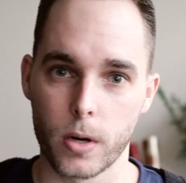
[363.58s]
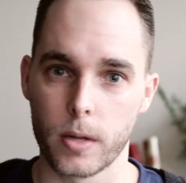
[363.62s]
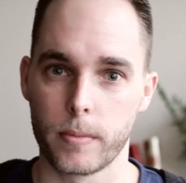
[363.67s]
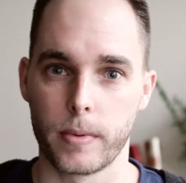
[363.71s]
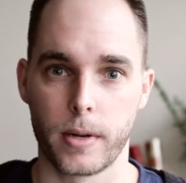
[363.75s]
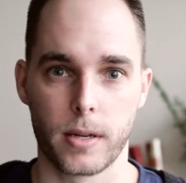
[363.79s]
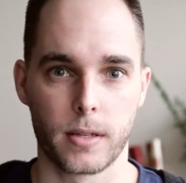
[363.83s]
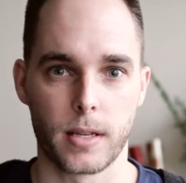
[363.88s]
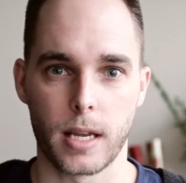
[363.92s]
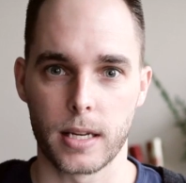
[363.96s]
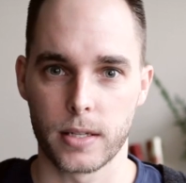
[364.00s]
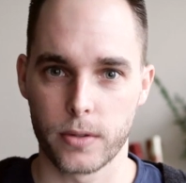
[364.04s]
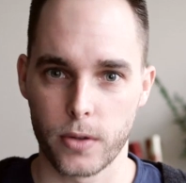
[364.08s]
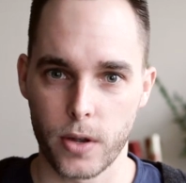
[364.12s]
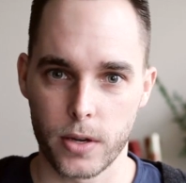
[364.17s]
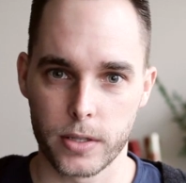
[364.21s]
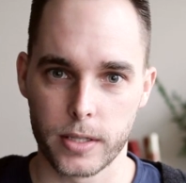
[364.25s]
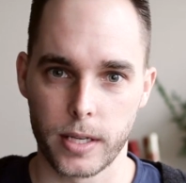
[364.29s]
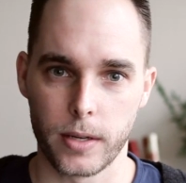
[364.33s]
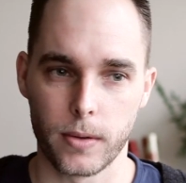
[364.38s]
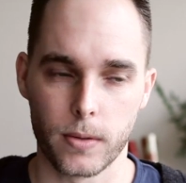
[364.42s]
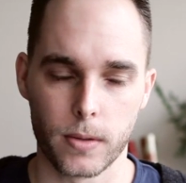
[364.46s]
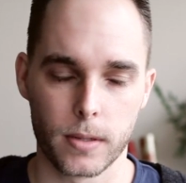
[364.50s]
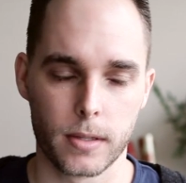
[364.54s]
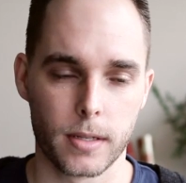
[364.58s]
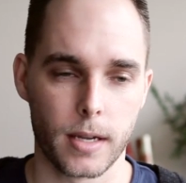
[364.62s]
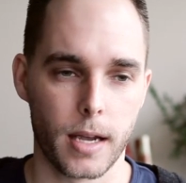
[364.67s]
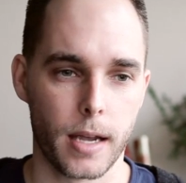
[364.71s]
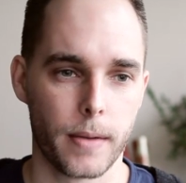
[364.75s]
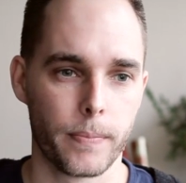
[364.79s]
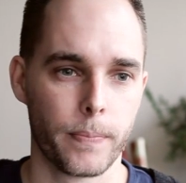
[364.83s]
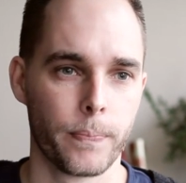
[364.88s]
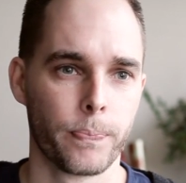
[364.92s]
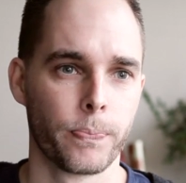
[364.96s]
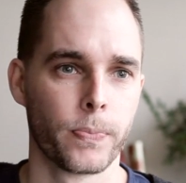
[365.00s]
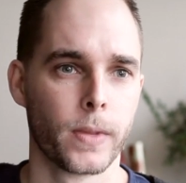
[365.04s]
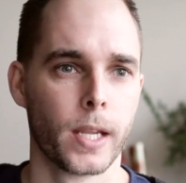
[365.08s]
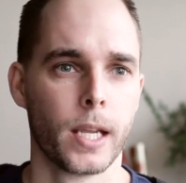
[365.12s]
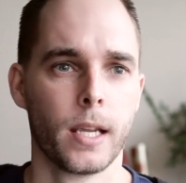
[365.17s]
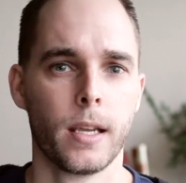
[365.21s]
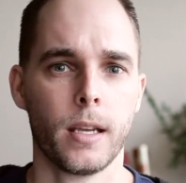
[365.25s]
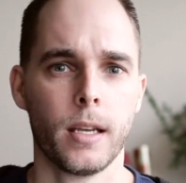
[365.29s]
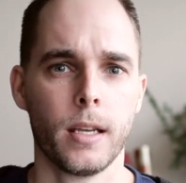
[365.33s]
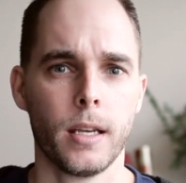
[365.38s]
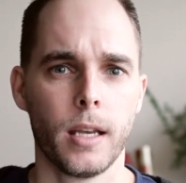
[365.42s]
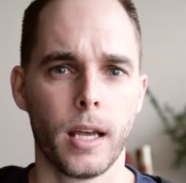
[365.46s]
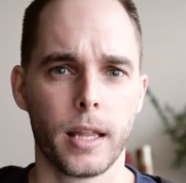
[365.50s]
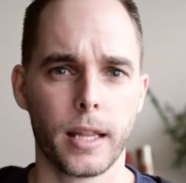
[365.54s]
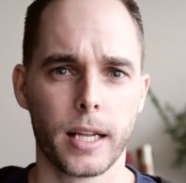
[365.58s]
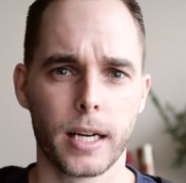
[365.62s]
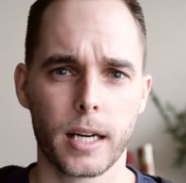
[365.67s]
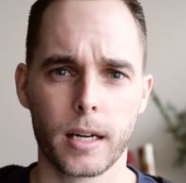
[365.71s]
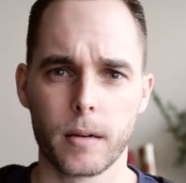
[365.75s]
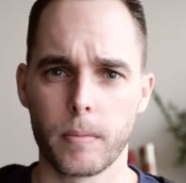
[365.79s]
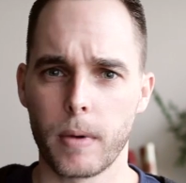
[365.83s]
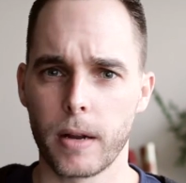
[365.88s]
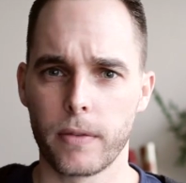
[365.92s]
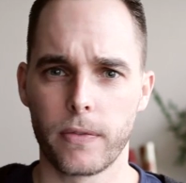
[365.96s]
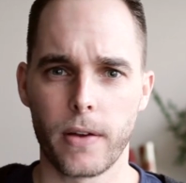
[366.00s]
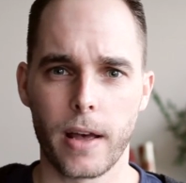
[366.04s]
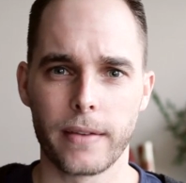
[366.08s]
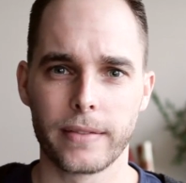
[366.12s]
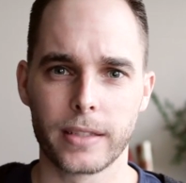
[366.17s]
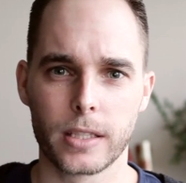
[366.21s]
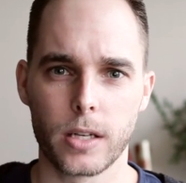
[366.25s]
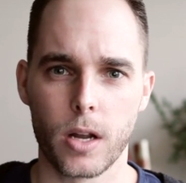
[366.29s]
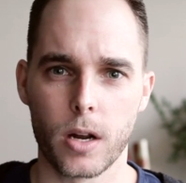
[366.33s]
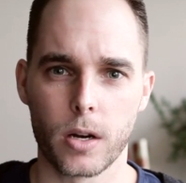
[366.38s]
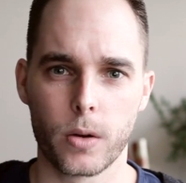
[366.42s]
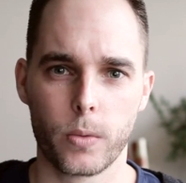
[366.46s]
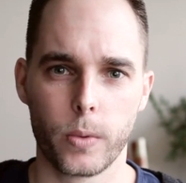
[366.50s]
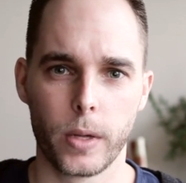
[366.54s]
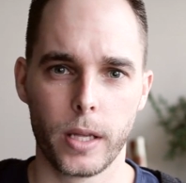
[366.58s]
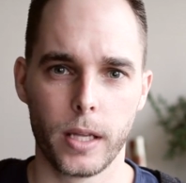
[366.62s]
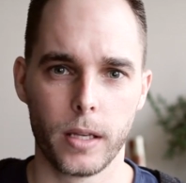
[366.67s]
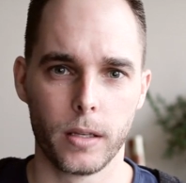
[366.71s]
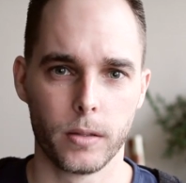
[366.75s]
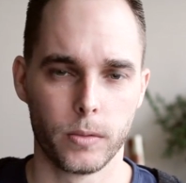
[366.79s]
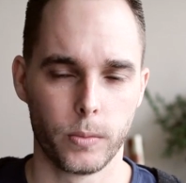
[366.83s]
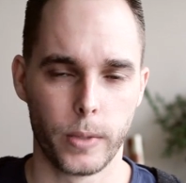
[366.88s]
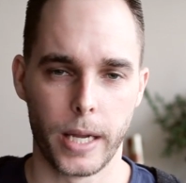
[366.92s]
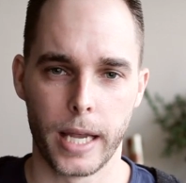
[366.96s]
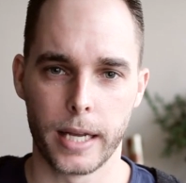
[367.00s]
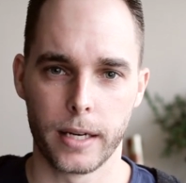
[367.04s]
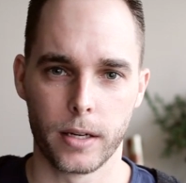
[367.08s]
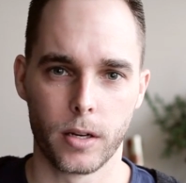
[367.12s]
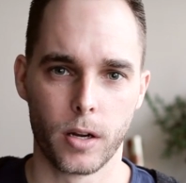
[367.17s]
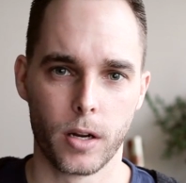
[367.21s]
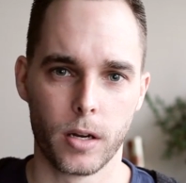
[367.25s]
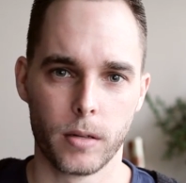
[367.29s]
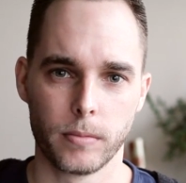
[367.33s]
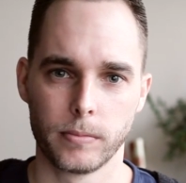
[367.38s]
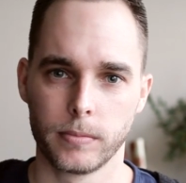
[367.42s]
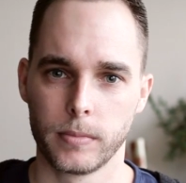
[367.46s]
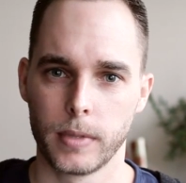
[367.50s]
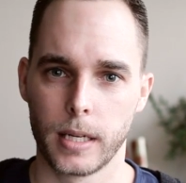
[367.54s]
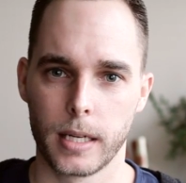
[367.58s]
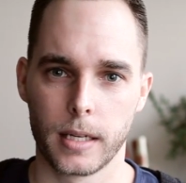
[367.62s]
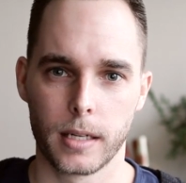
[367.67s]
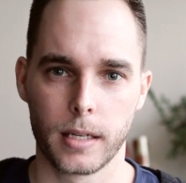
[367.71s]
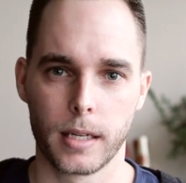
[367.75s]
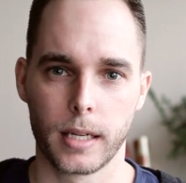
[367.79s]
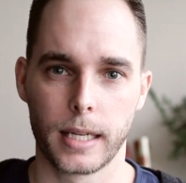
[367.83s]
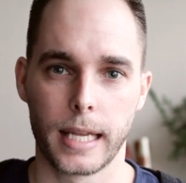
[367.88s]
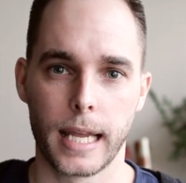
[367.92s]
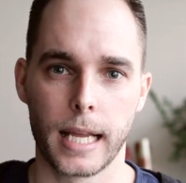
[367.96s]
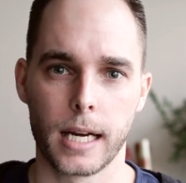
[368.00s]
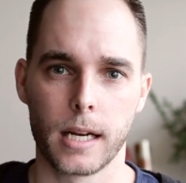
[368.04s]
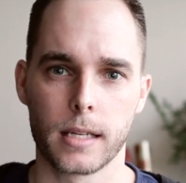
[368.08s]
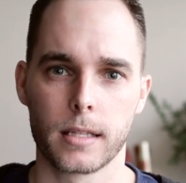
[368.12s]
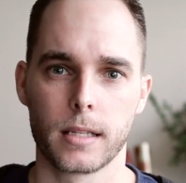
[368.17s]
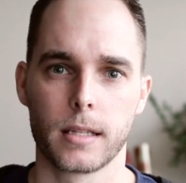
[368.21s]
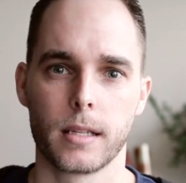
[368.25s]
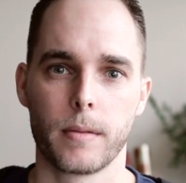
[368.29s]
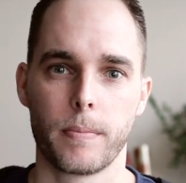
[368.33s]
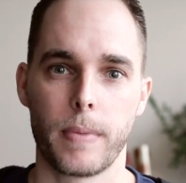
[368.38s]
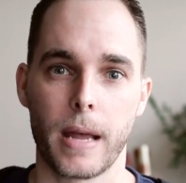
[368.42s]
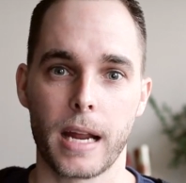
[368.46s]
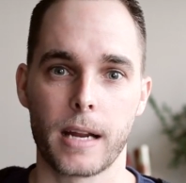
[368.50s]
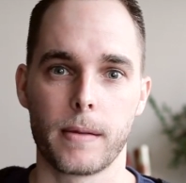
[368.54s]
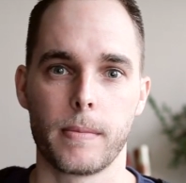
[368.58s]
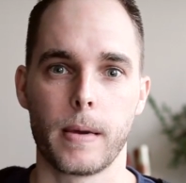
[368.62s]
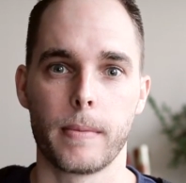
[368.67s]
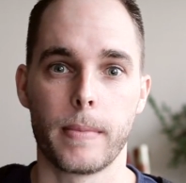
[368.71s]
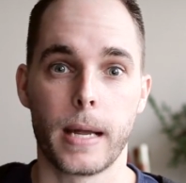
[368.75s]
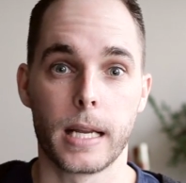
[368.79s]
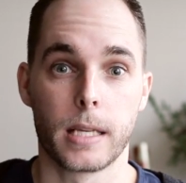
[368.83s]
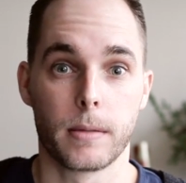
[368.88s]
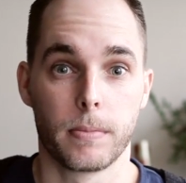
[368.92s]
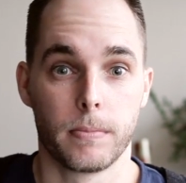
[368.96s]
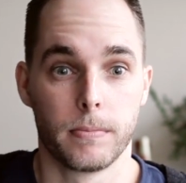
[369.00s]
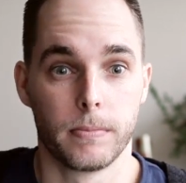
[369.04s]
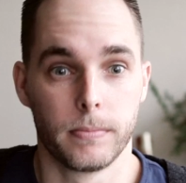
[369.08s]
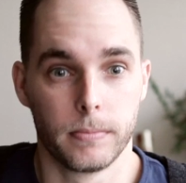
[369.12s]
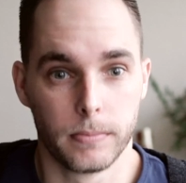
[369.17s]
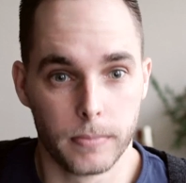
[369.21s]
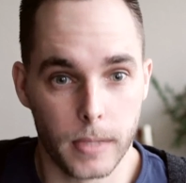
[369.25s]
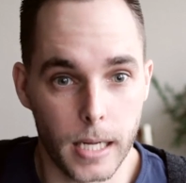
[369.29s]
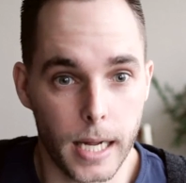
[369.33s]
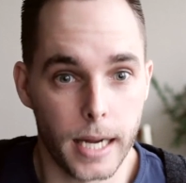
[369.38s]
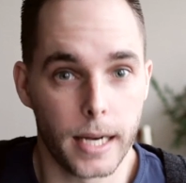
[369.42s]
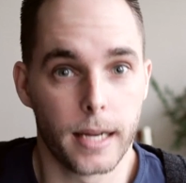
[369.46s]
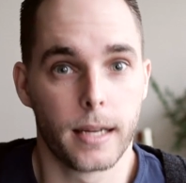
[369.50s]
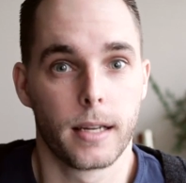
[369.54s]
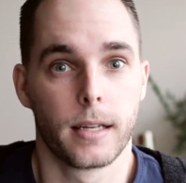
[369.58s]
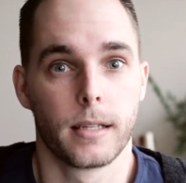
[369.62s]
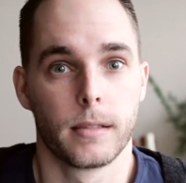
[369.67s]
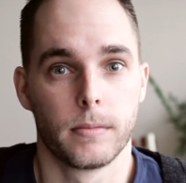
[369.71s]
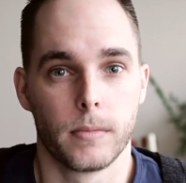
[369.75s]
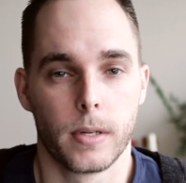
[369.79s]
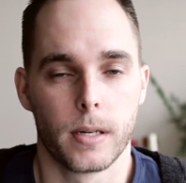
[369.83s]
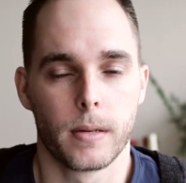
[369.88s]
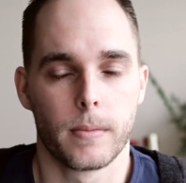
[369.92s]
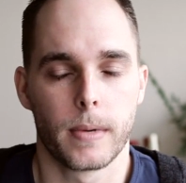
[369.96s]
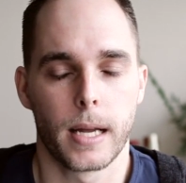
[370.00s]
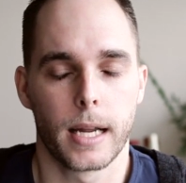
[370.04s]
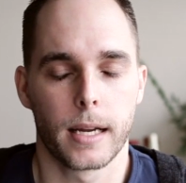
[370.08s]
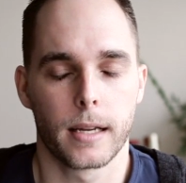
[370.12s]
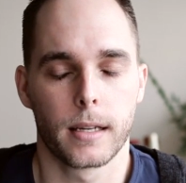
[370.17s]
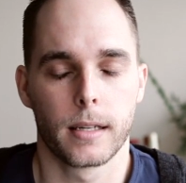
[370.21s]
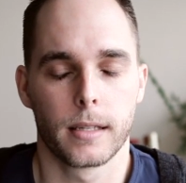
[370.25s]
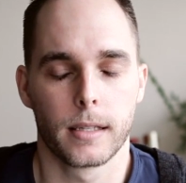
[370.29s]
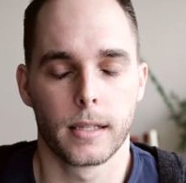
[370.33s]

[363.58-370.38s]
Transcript: because I was thirsty all the time. And then at about 5 o'clock, we headed home, and again I was on the back of my mate's motorbike,